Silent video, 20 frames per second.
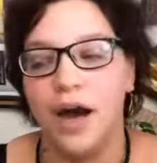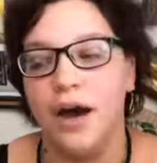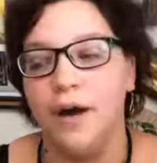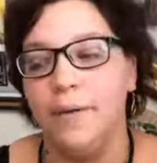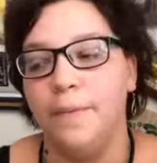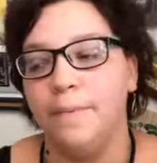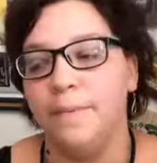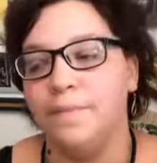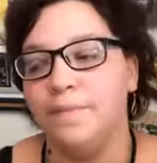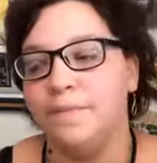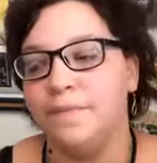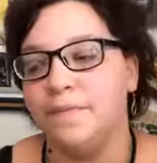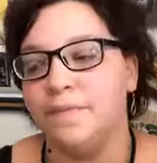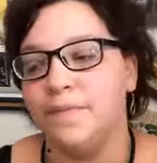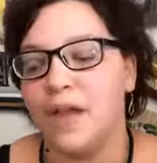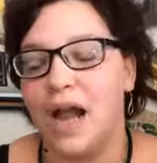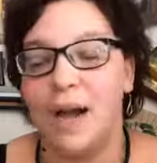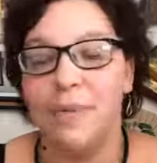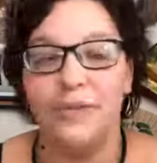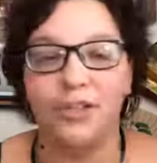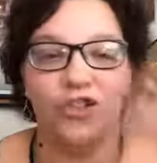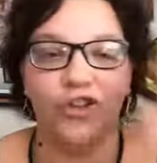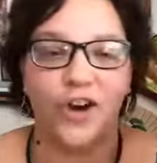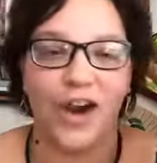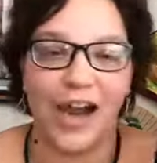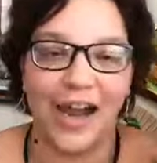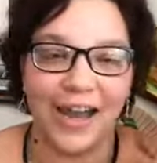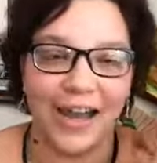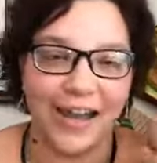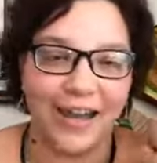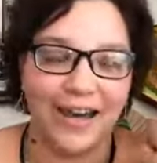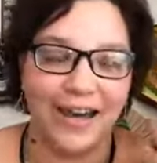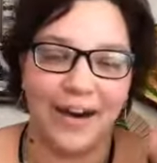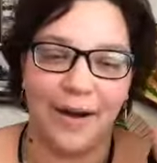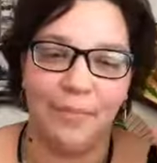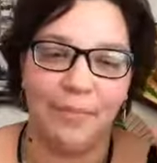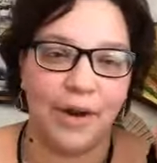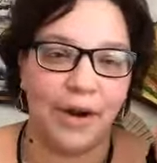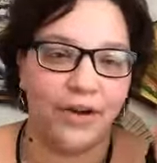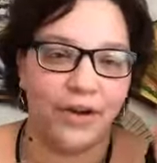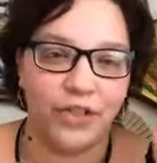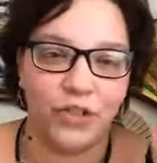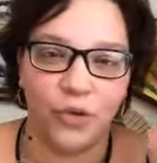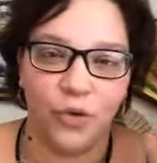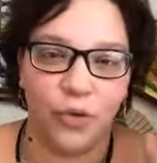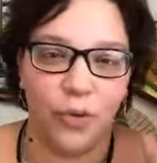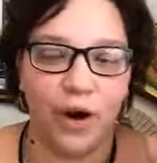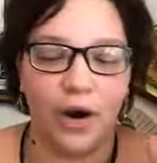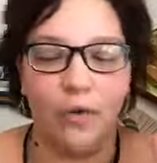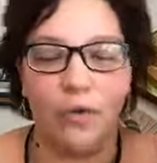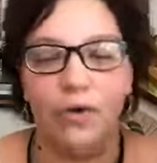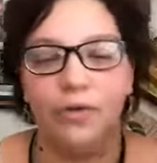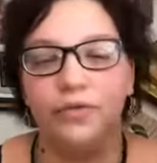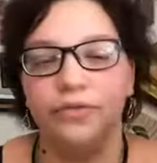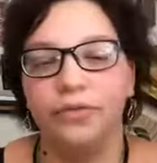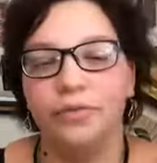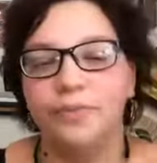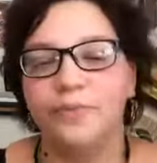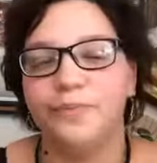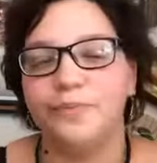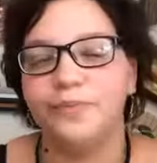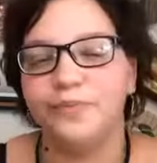I'm a dryad and I'm married to a werewolf.